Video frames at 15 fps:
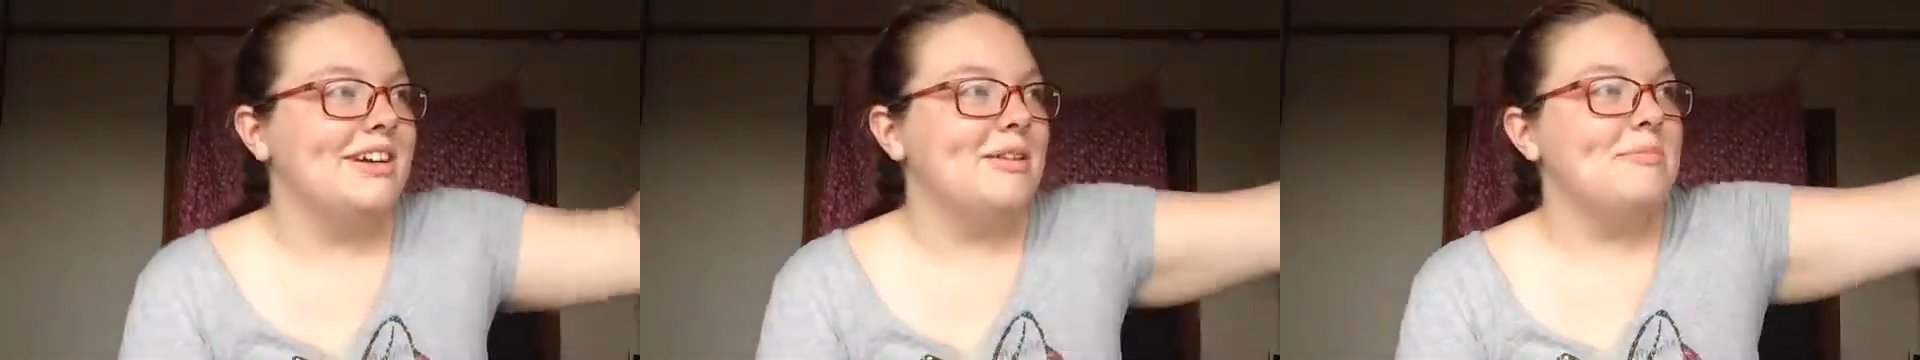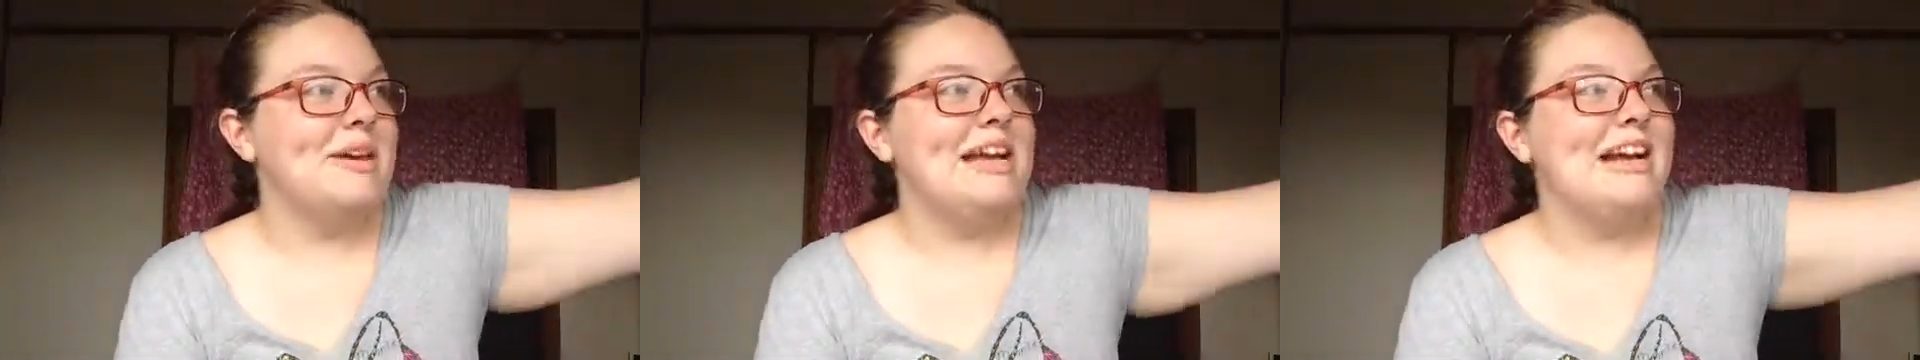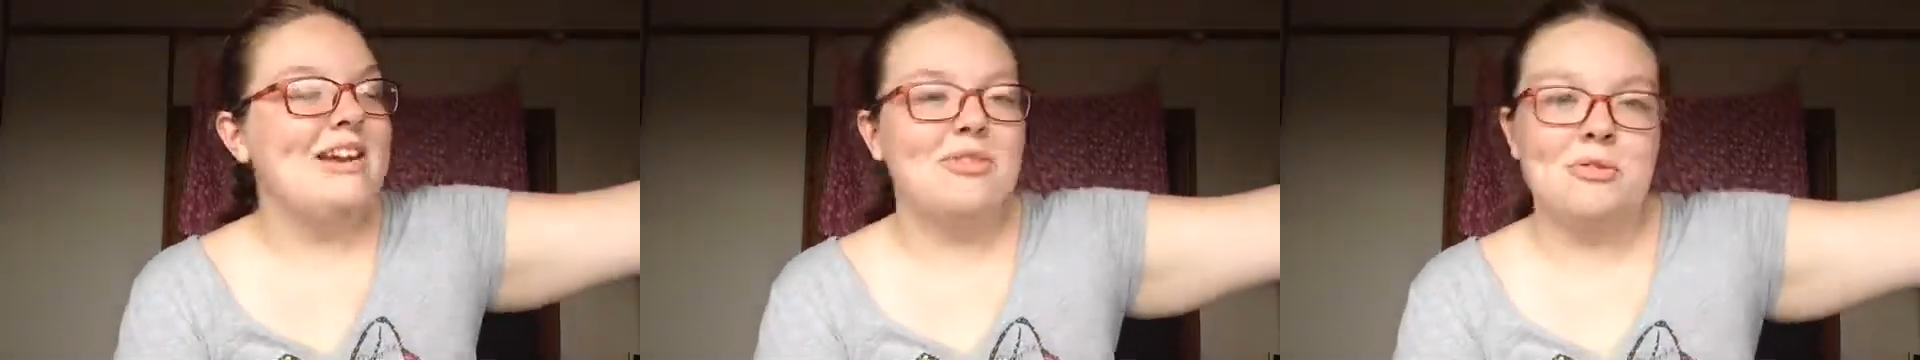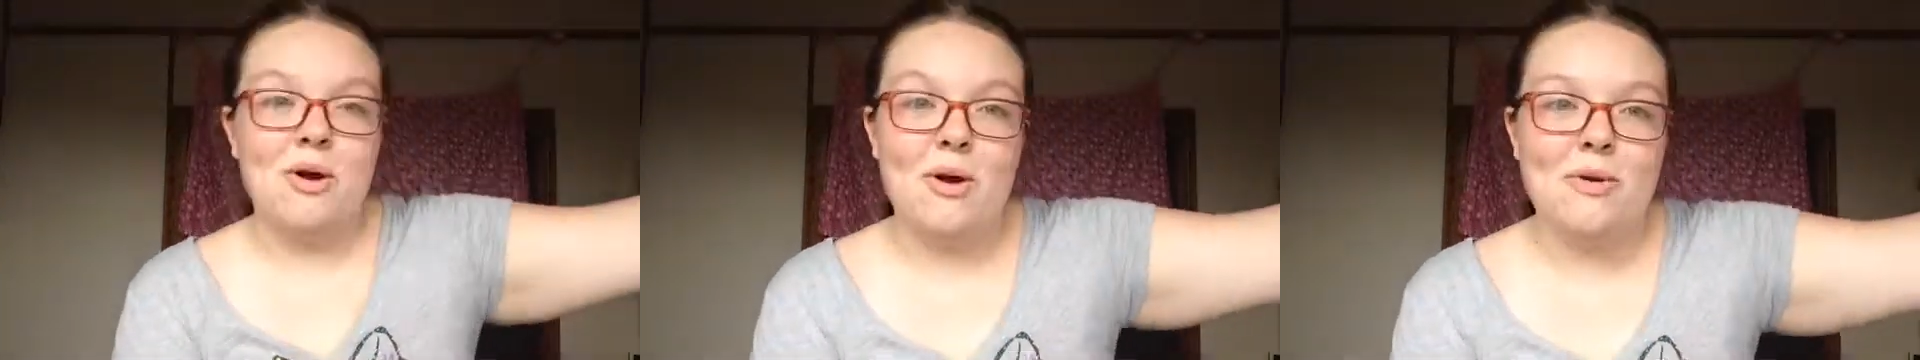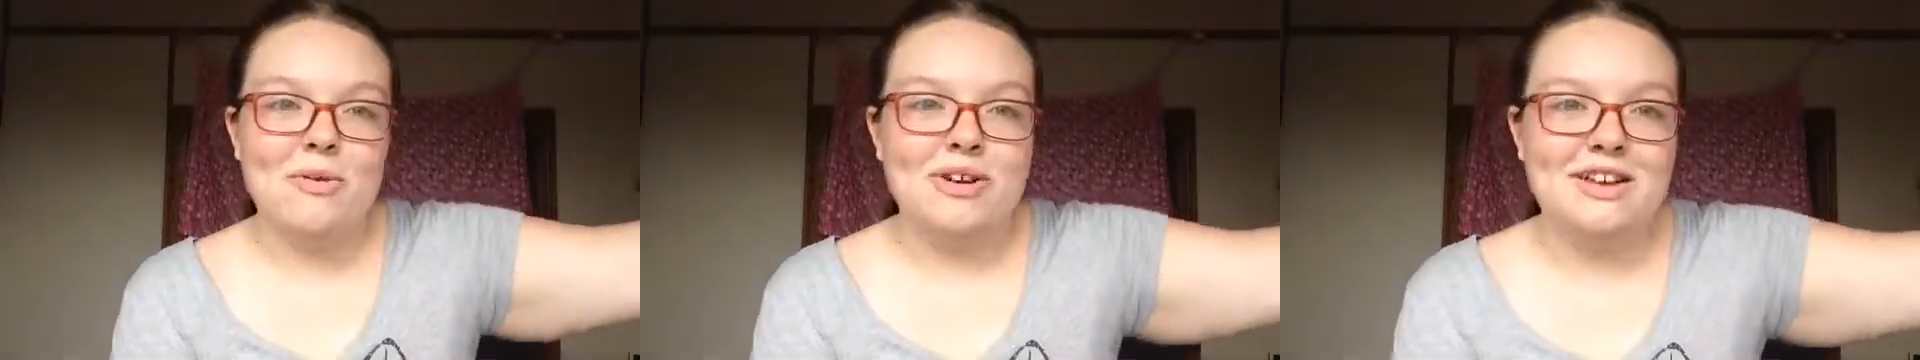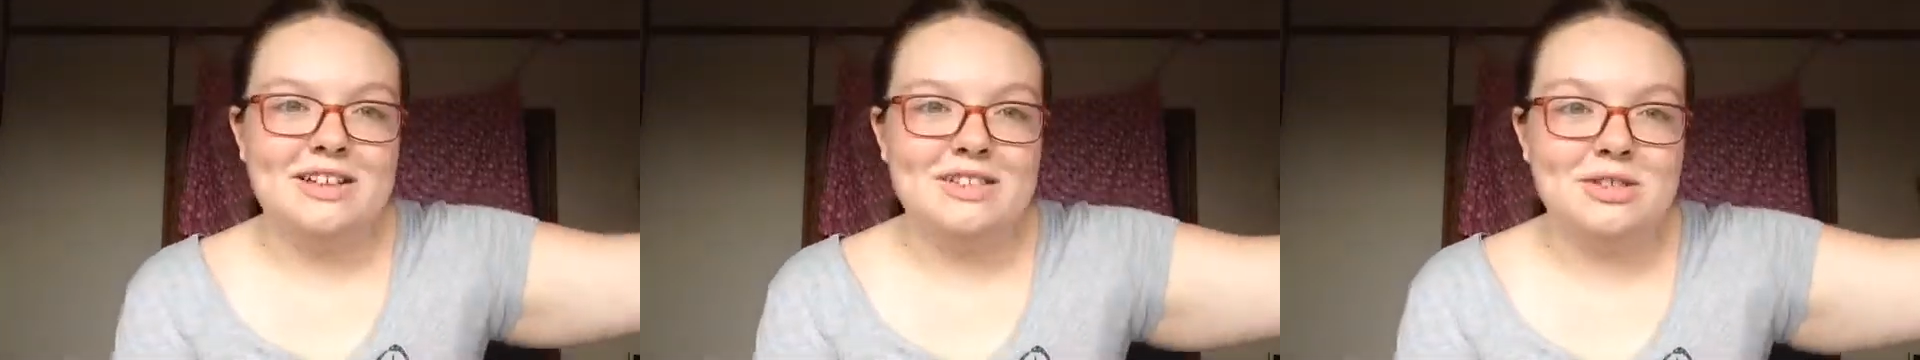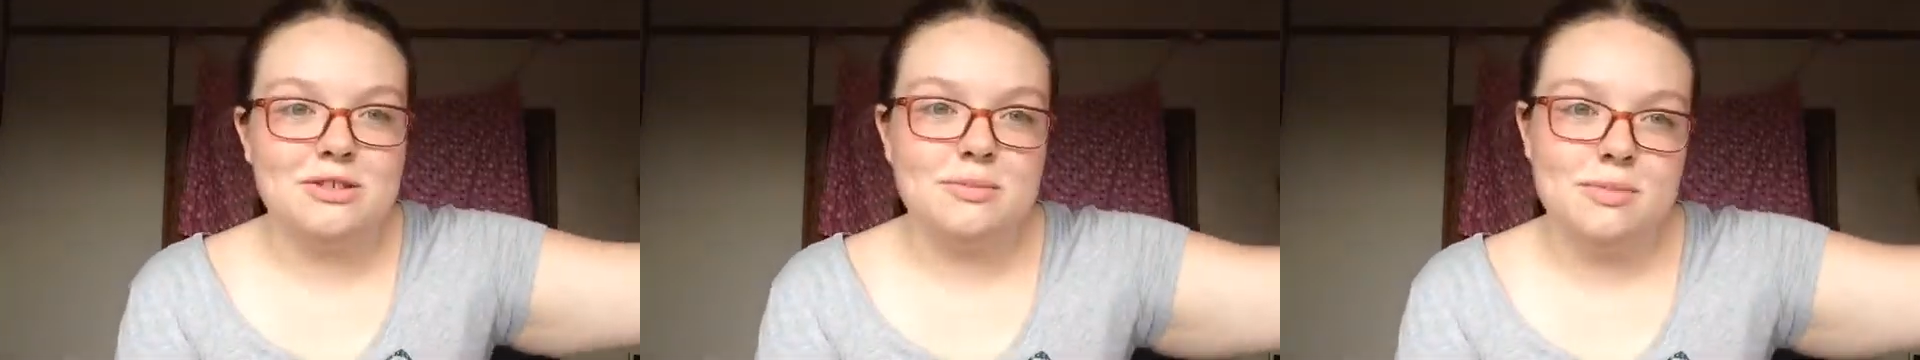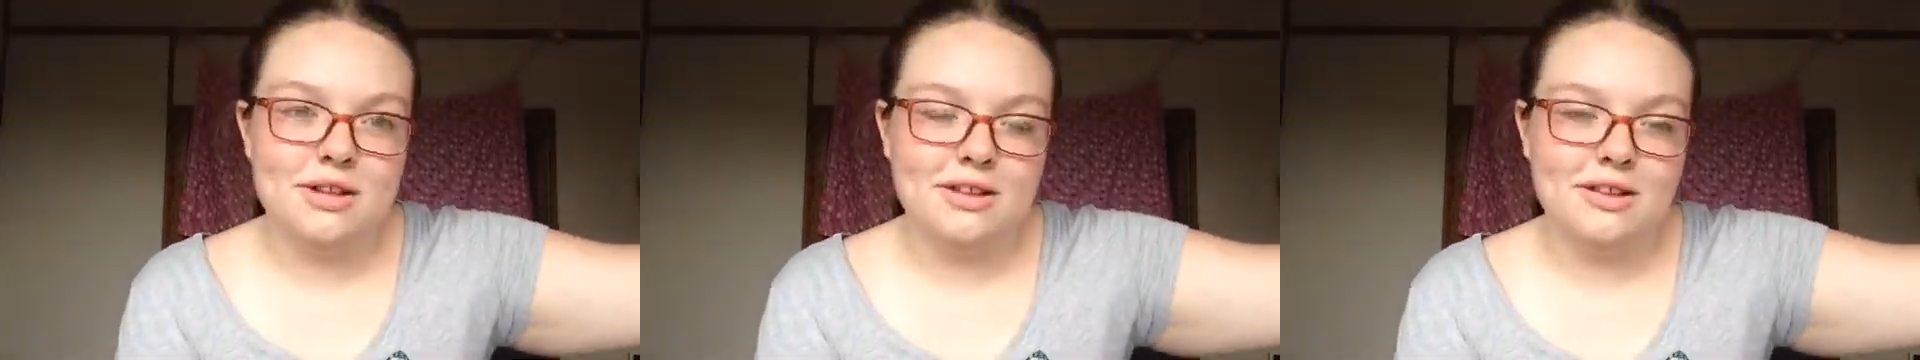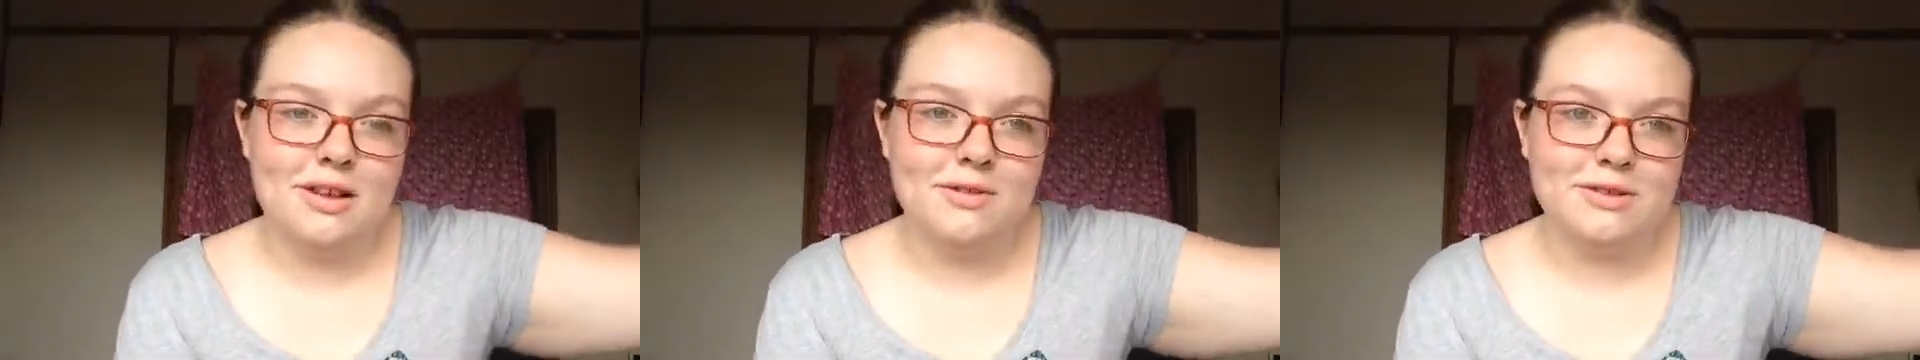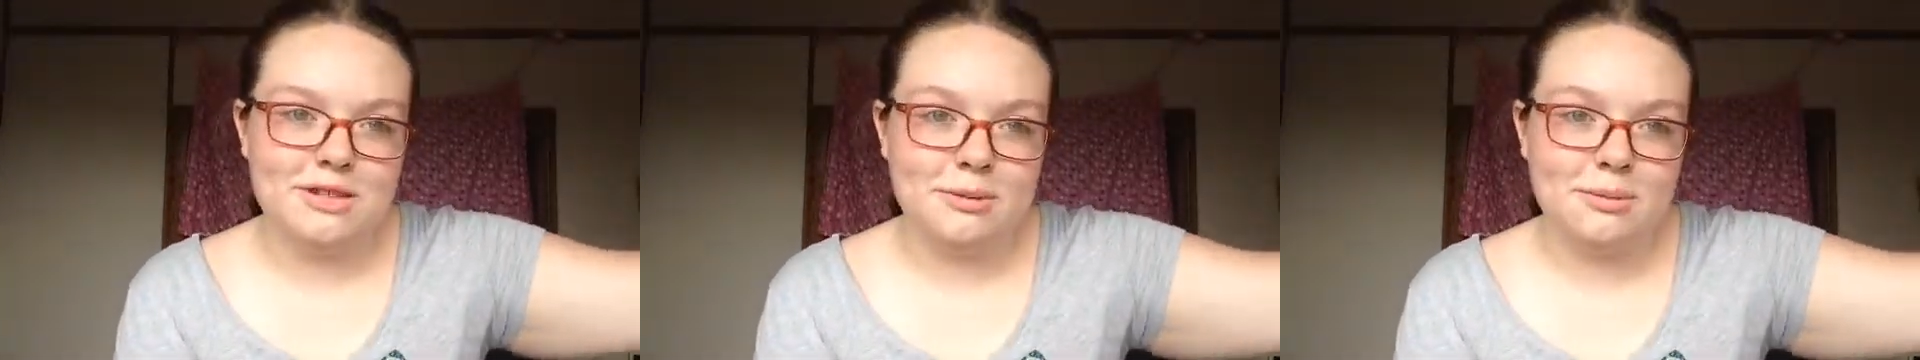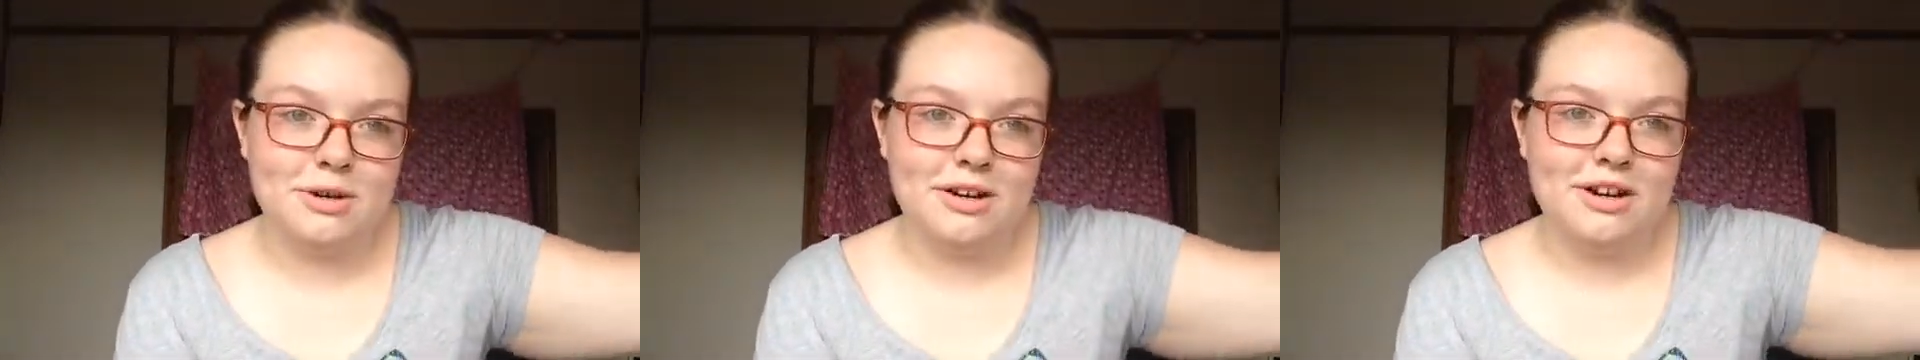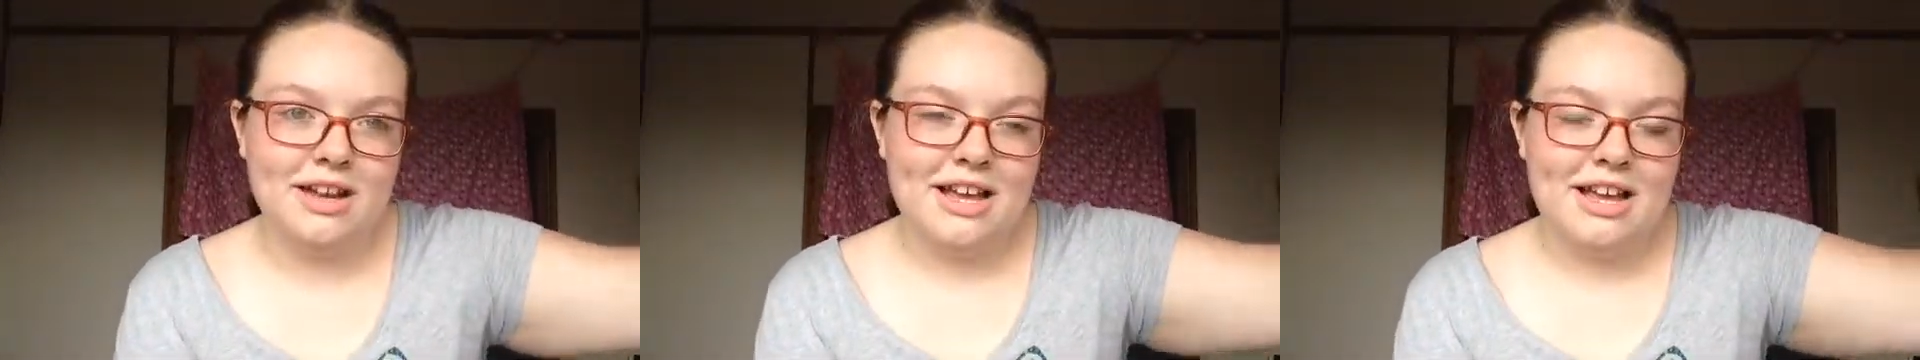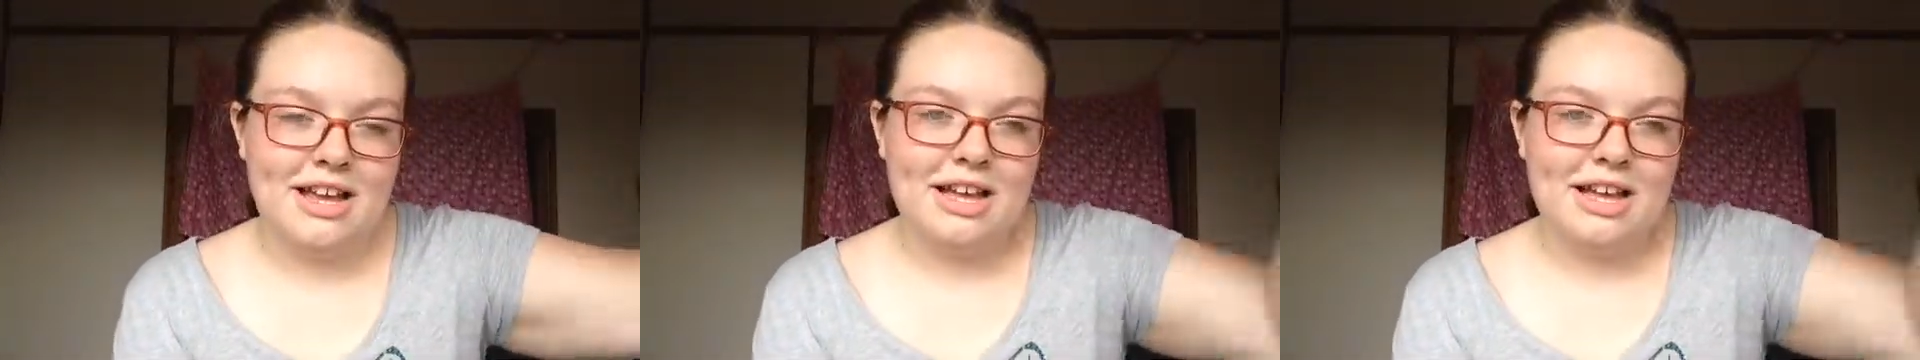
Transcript: being thrown into the middle of summer